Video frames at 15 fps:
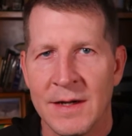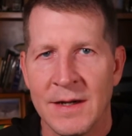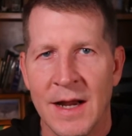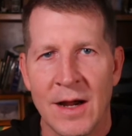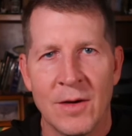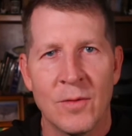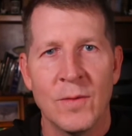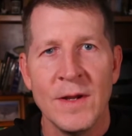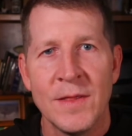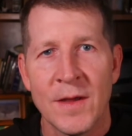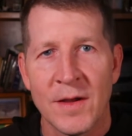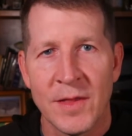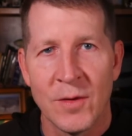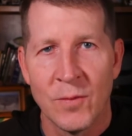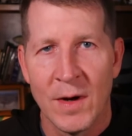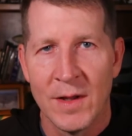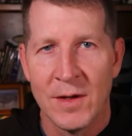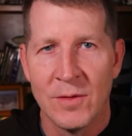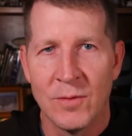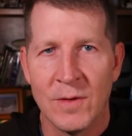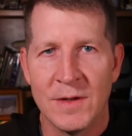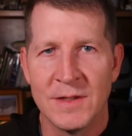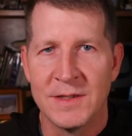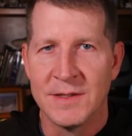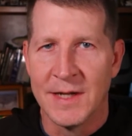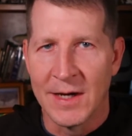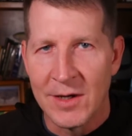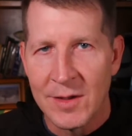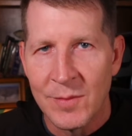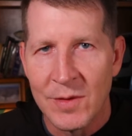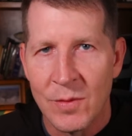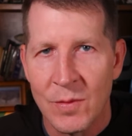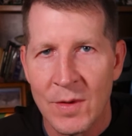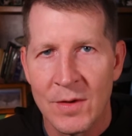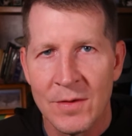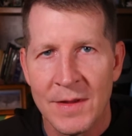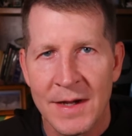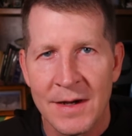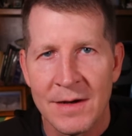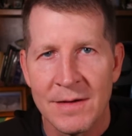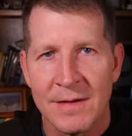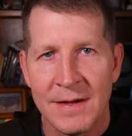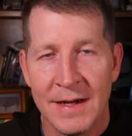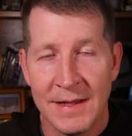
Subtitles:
Now, we thought the weather was terrible when we were there,